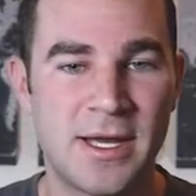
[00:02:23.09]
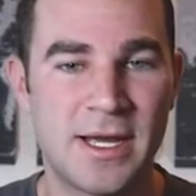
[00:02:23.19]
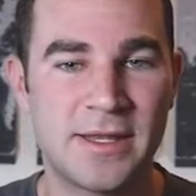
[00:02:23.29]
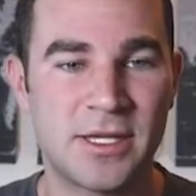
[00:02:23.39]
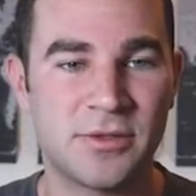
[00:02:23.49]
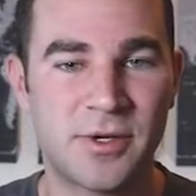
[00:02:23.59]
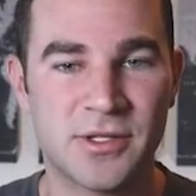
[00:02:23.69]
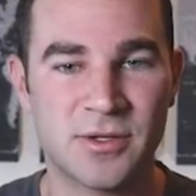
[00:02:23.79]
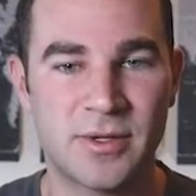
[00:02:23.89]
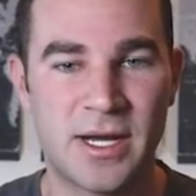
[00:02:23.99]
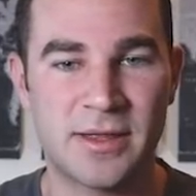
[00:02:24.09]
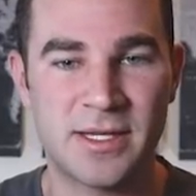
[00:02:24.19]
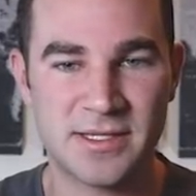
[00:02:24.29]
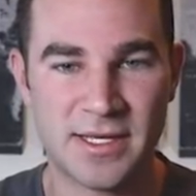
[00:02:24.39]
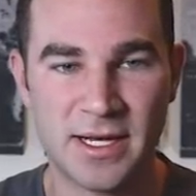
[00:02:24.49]
And then you've also got
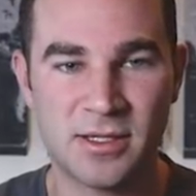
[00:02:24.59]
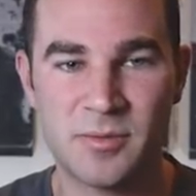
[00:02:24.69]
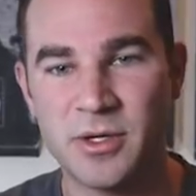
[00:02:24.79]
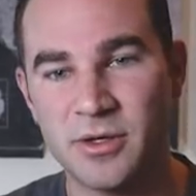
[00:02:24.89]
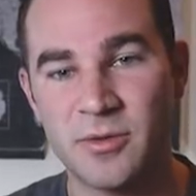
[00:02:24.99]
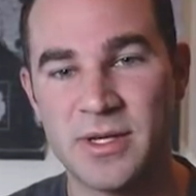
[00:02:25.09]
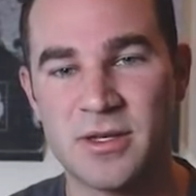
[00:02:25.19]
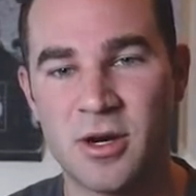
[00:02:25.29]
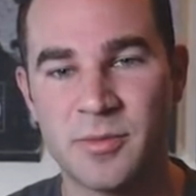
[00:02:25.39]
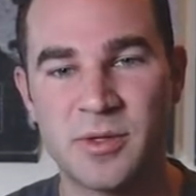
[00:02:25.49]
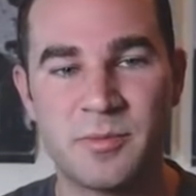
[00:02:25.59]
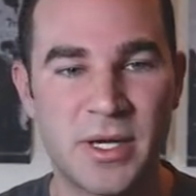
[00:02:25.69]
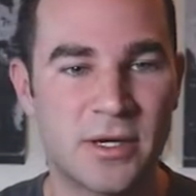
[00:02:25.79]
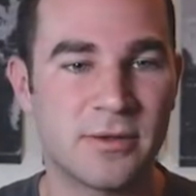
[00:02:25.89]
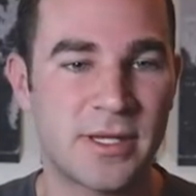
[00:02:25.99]
this title up here, U.S. Army,
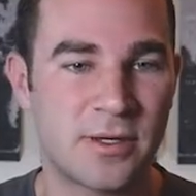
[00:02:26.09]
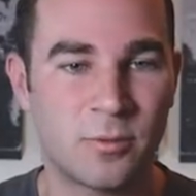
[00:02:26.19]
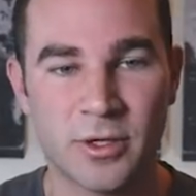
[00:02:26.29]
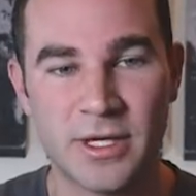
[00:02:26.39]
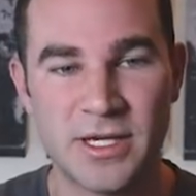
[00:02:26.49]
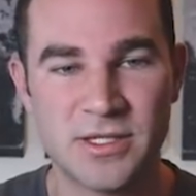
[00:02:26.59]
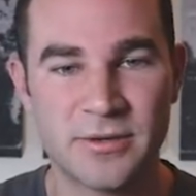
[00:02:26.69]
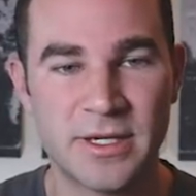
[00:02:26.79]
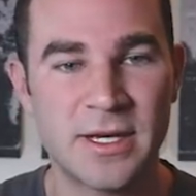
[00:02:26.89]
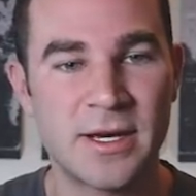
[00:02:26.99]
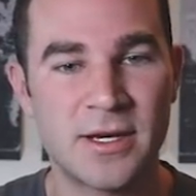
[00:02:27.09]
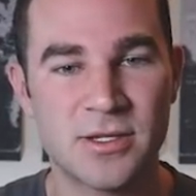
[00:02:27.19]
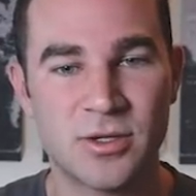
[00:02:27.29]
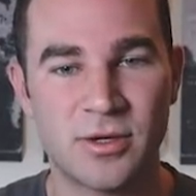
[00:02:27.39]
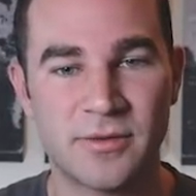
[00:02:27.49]
bigger than work history.
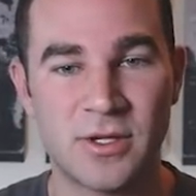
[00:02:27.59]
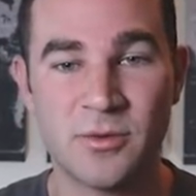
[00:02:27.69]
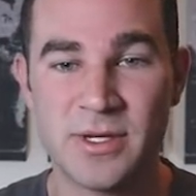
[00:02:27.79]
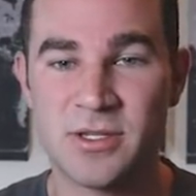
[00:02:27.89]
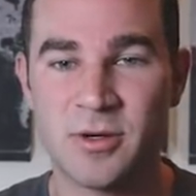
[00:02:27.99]
So if the U.S.